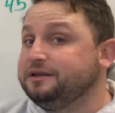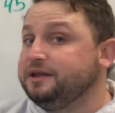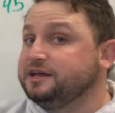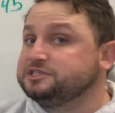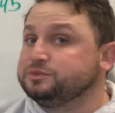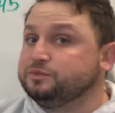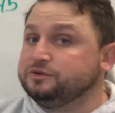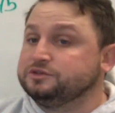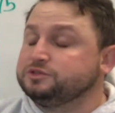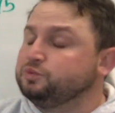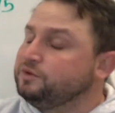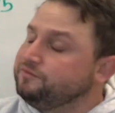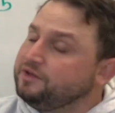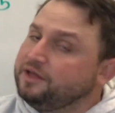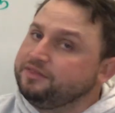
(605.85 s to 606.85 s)
decimals.
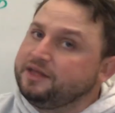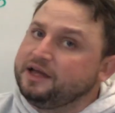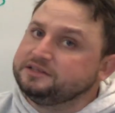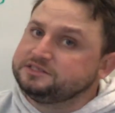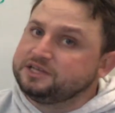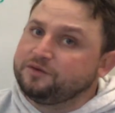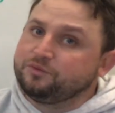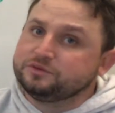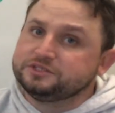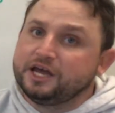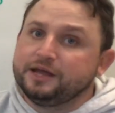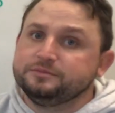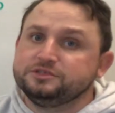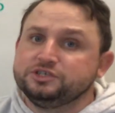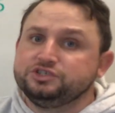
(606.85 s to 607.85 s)
We've done that several
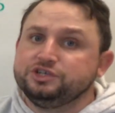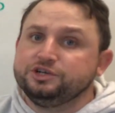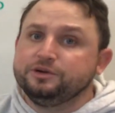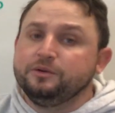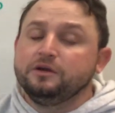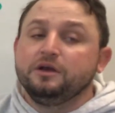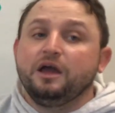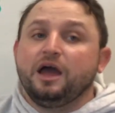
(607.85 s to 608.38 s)
times this year.